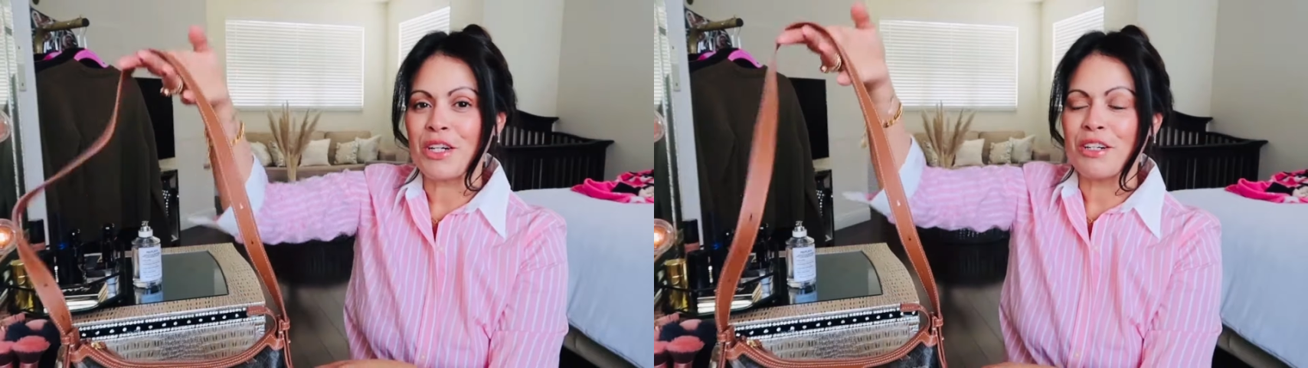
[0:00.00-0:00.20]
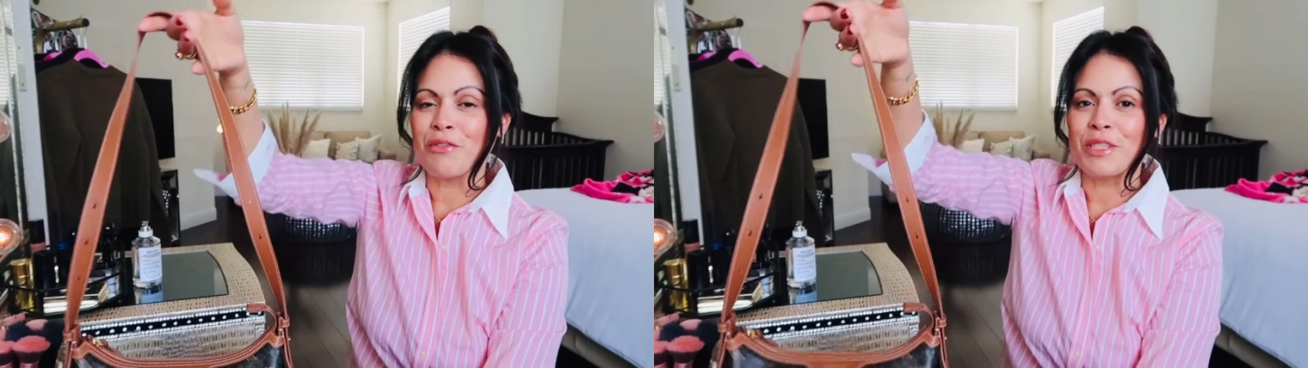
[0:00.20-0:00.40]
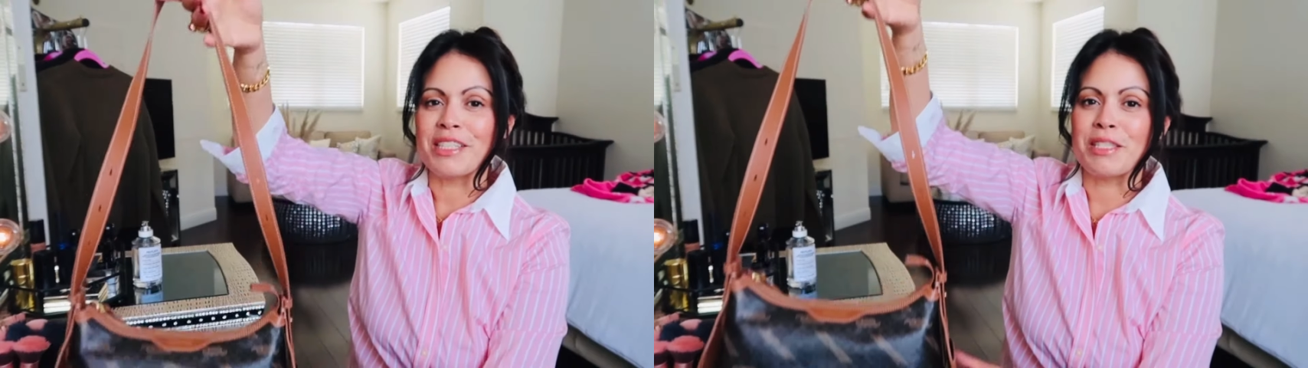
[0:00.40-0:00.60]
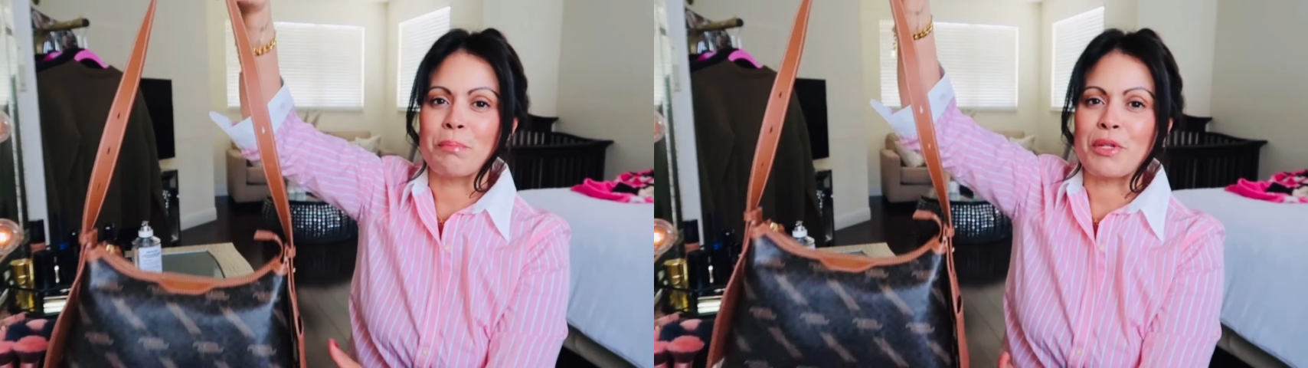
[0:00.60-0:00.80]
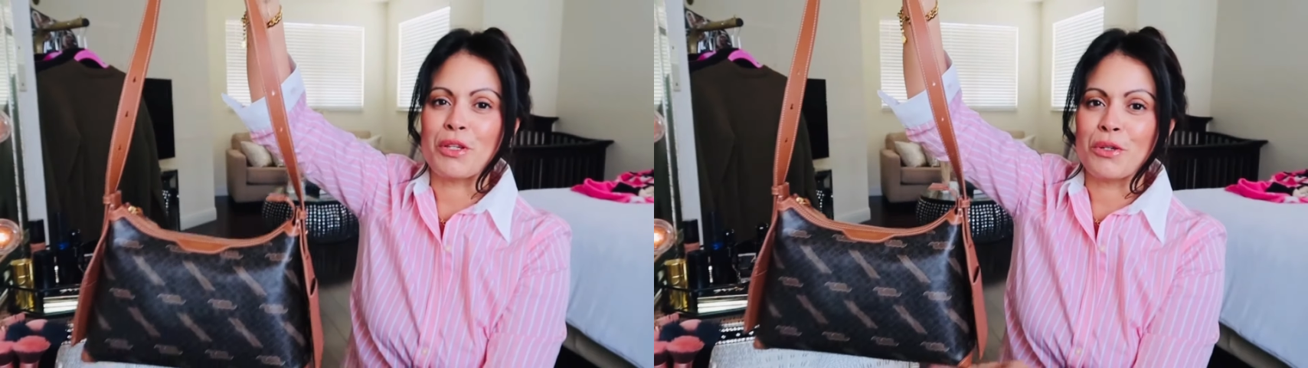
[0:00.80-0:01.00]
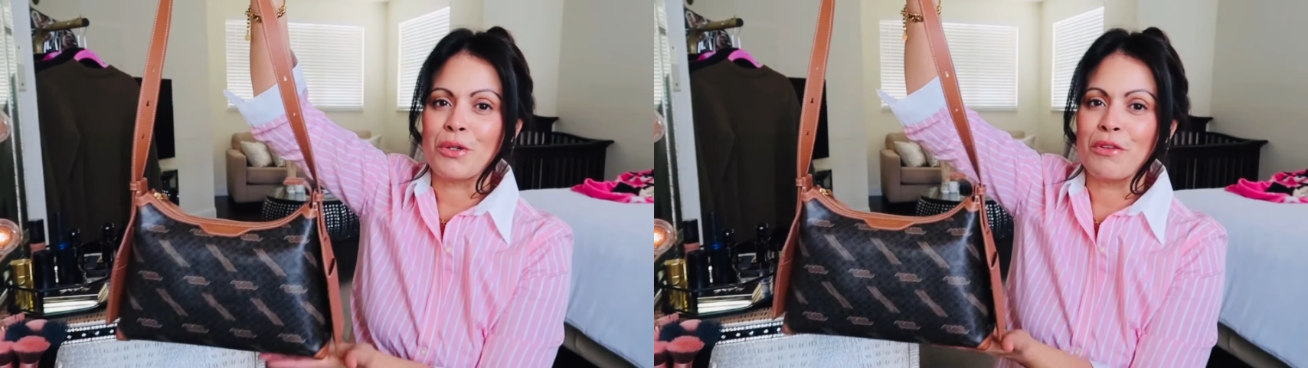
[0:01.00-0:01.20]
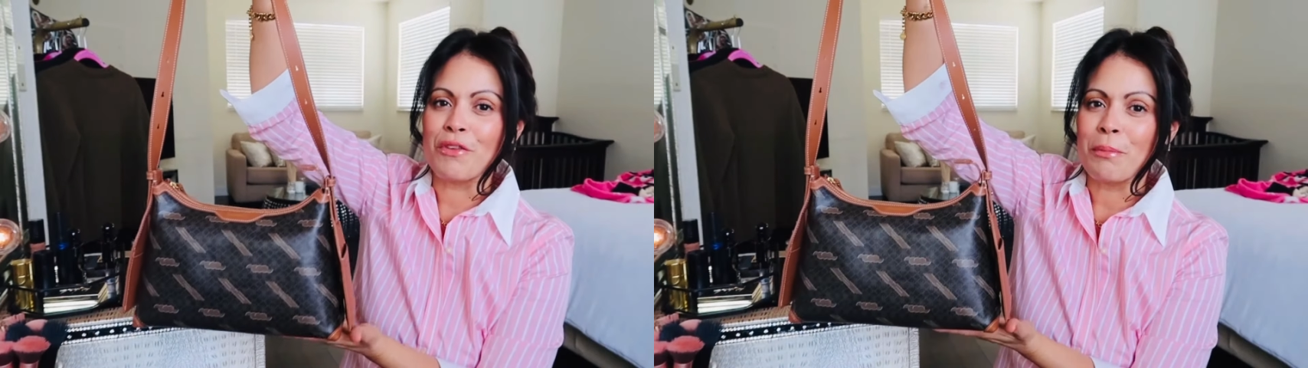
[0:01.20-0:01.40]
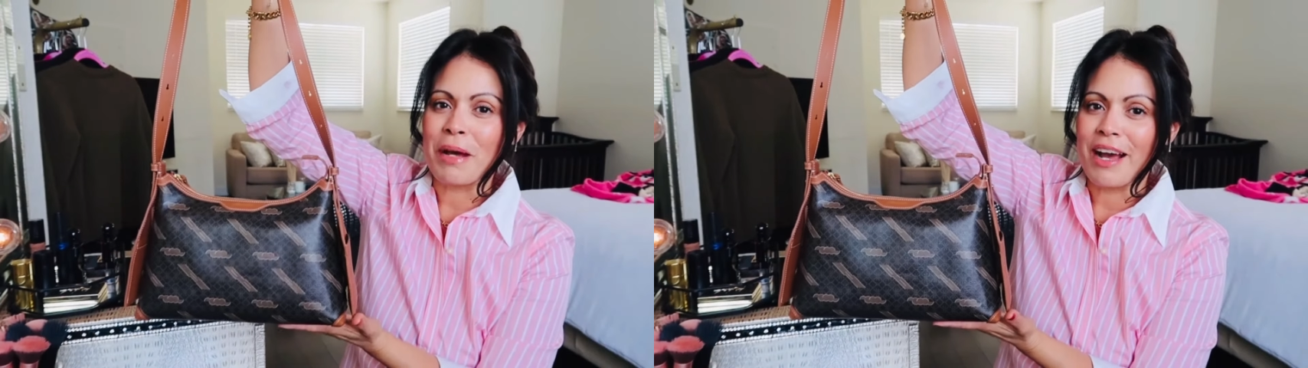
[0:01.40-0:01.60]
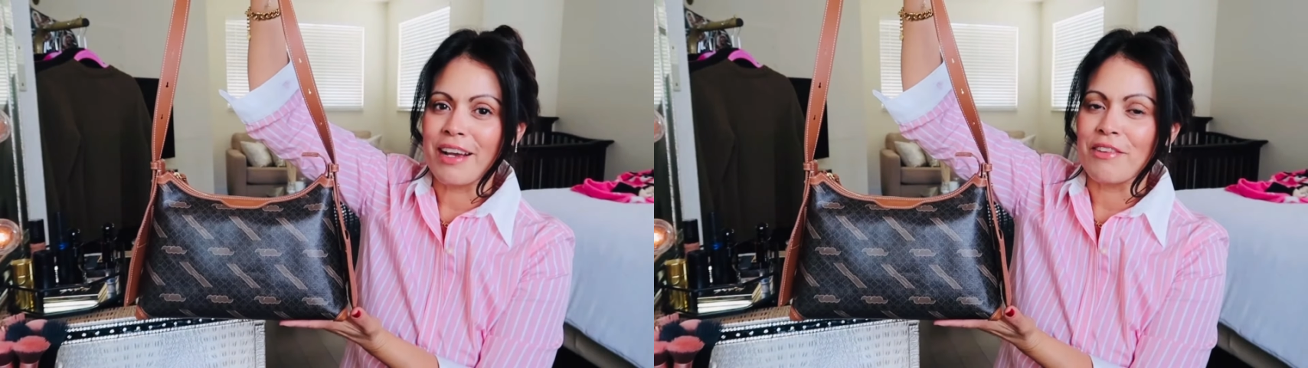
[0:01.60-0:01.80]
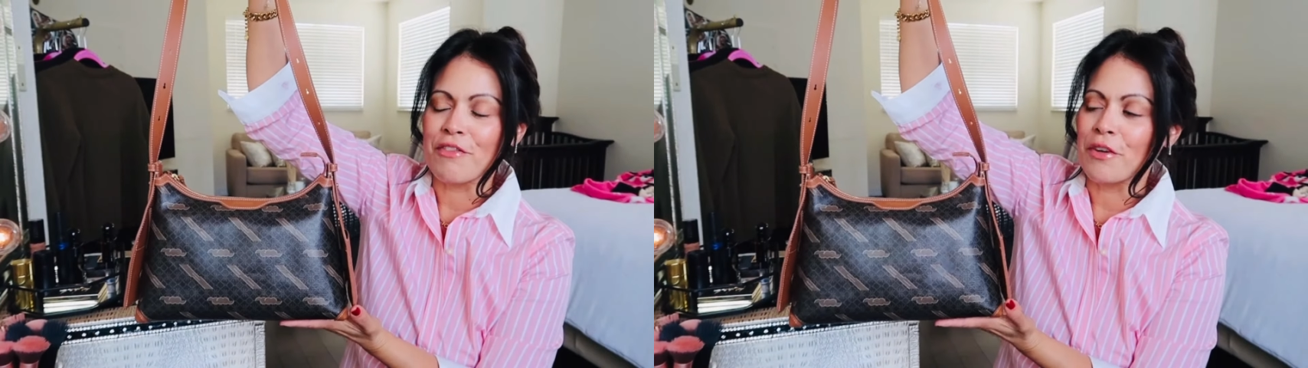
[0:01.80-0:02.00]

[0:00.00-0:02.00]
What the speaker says: start off with this beautiful bag